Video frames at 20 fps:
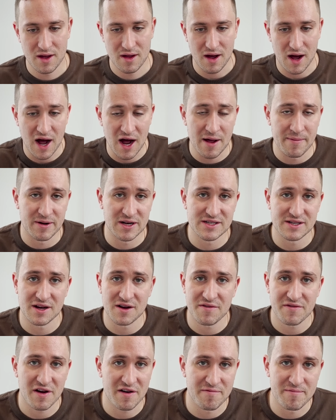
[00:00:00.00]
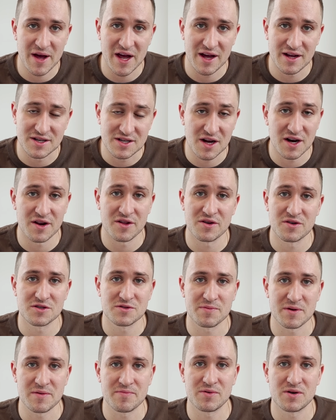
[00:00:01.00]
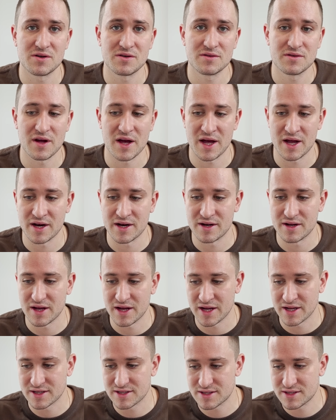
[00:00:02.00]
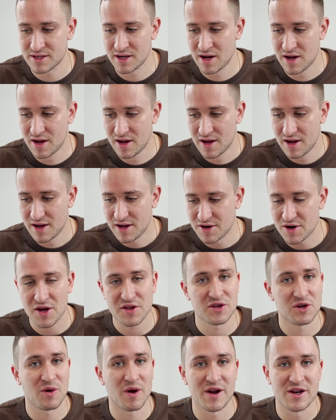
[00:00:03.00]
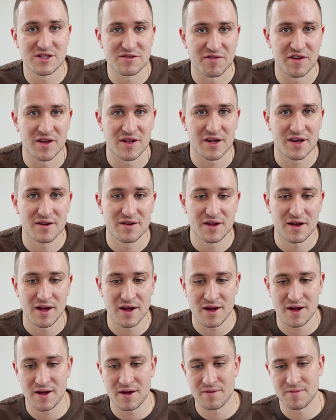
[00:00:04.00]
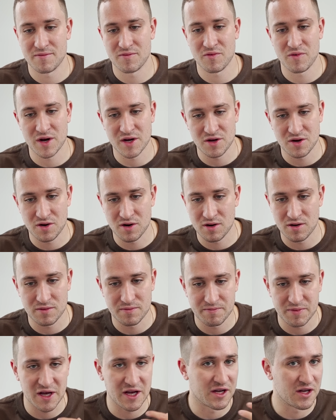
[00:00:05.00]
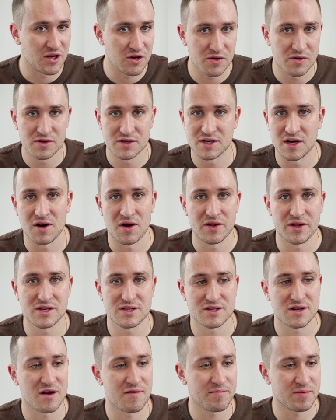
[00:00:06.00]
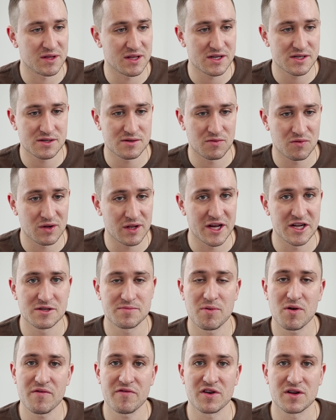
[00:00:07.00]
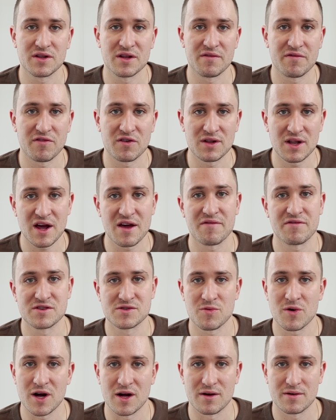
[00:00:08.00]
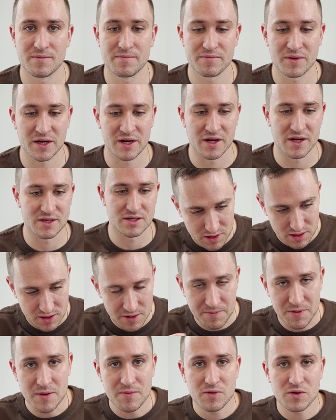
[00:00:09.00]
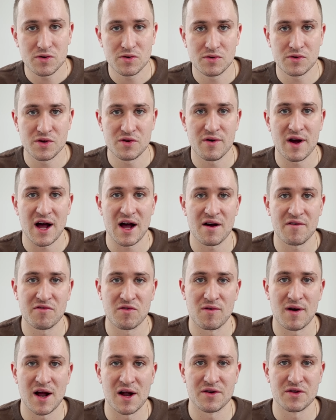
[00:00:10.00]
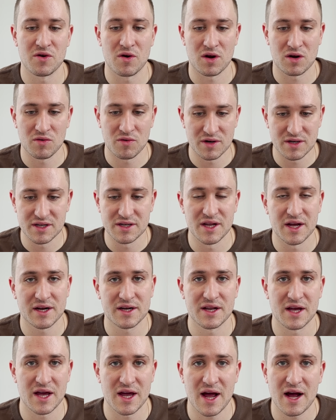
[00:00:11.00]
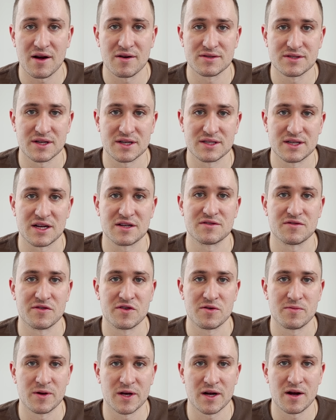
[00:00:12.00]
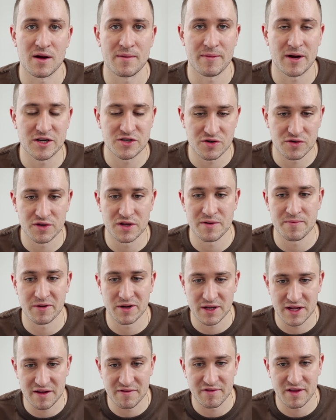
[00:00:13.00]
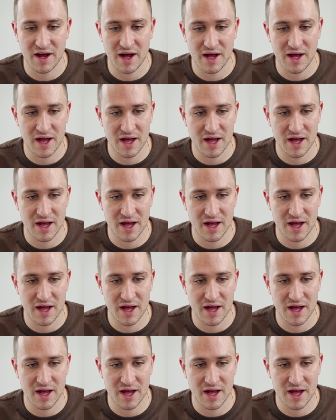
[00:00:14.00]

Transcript: I myself have met a ton of those people and it's not the greatest feeling uh, when you're being used and all this stuff, but this relates perfectly for life as well because the people who you have around you are going to dictate how successful you become. I truly believe that.